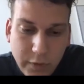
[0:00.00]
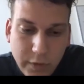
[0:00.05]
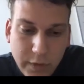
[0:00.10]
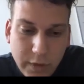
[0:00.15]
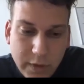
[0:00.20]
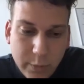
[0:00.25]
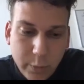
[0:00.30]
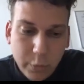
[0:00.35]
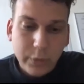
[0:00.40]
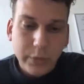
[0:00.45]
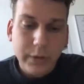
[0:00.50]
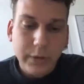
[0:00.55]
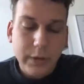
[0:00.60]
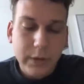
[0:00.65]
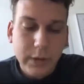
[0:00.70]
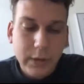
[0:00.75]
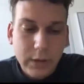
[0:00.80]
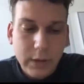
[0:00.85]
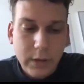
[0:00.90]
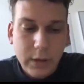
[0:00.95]

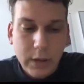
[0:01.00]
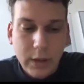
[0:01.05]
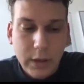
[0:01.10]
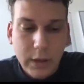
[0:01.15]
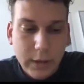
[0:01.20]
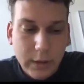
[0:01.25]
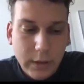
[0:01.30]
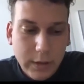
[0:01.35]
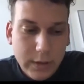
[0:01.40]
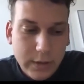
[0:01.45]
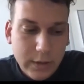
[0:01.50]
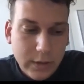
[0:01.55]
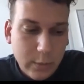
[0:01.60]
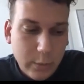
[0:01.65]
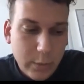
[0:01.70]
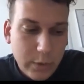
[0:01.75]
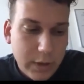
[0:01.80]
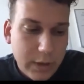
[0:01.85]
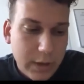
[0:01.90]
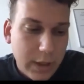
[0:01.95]
point, and needs to
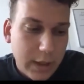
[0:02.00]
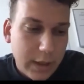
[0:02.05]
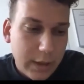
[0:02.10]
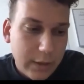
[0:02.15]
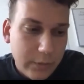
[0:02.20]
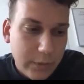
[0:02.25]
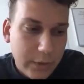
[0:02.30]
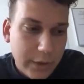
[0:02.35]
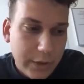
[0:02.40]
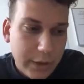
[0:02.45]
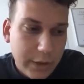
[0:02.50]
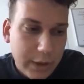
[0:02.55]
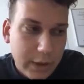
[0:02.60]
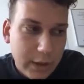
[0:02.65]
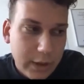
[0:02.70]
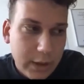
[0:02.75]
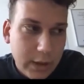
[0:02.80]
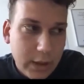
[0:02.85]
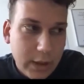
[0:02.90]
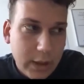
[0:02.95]
be done
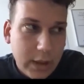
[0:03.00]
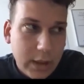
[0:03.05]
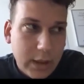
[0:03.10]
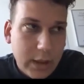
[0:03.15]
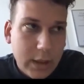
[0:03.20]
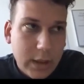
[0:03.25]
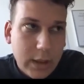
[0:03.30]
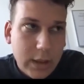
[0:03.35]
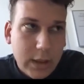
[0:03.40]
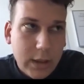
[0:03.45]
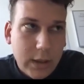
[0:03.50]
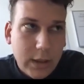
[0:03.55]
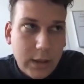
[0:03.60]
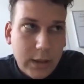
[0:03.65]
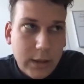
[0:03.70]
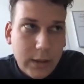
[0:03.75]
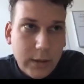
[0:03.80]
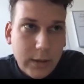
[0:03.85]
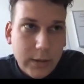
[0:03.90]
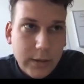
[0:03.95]
very
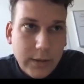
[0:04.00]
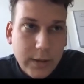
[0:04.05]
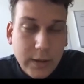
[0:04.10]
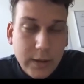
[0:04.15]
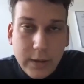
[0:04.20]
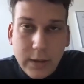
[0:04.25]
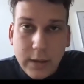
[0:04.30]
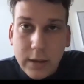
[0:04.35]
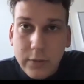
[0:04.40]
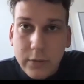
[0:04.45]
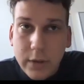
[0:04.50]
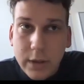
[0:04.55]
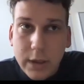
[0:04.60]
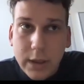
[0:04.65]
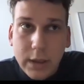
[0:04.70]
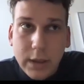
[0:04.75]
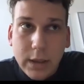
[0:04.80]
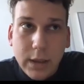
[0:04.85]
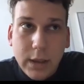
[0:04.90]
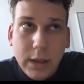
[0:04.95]

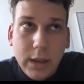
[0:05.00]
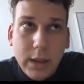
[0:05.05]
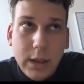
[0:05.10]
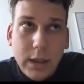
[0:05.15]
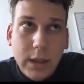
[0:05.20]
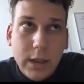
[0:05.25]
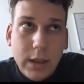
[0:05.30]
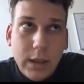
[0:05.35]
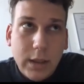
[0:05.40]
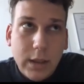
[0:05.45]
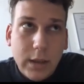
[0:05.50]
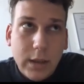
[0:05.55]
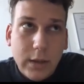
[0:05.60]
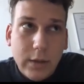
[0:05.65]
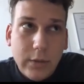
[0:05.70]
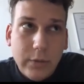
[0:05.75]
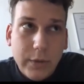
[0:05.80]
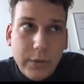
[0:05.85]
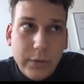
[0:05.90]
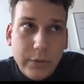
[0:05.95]
sensitively
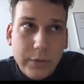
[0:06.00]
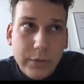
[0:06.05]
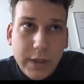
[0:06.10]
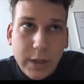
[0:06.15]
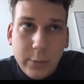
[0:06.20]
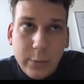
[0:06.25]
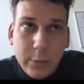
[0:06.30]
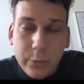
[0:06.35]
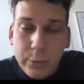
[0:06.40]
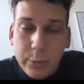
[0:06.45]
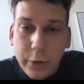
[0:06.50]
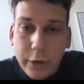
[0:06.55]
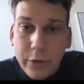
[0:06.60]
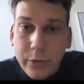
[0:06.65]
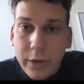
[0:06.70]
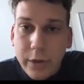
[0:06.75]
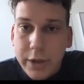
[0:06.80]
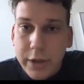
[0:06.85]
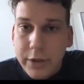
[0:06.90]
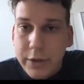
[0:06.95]
with some
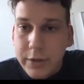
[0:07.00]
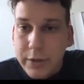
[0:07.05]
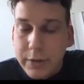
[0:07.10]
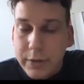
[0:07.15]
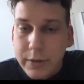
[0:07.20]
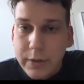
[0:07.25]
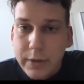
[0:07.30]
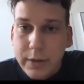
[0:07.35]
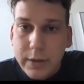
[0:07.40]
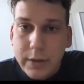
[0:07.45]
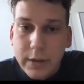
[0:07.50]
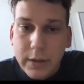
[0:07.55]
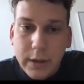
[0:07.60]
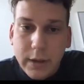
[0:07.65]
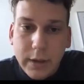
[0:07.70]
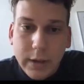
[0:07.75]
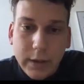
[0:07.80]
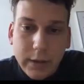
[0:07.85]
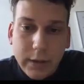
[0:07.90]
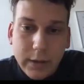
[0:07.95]
regulations
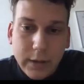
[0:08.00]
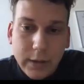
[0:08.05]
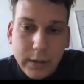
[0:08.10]
and